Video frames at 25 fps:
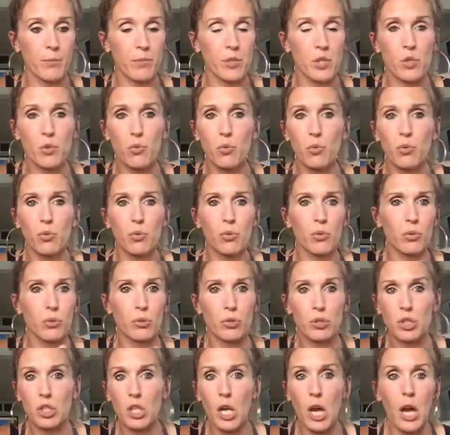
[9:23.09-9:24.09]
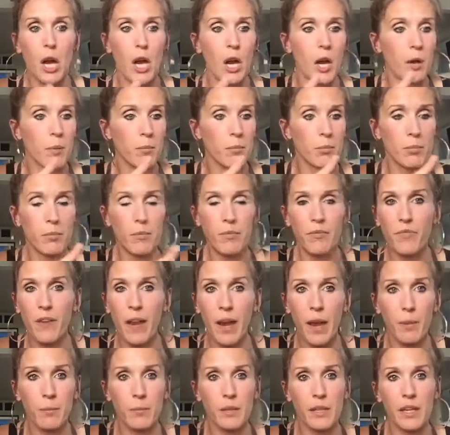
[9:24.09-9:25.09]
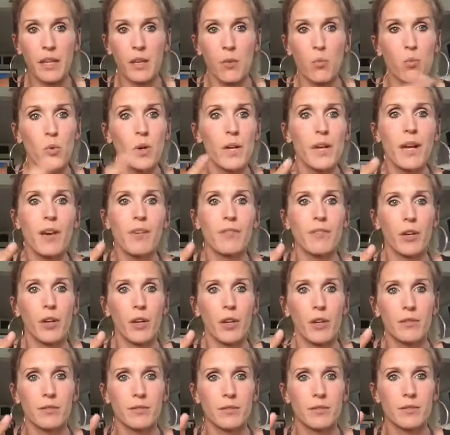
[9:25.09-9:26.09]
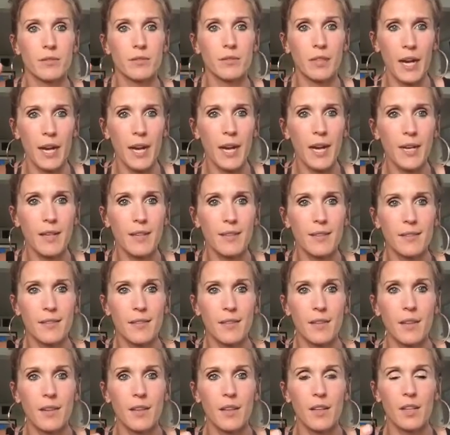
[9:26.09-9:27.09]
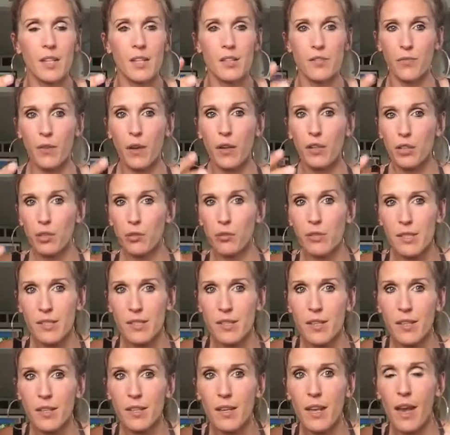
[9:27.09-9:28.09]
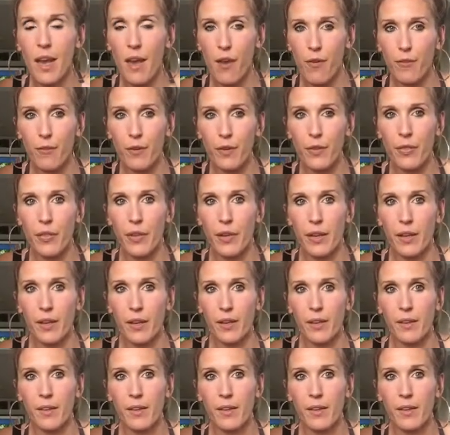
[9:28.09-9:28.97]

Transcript: school, job, family, whatever, right? Because failure is in everything.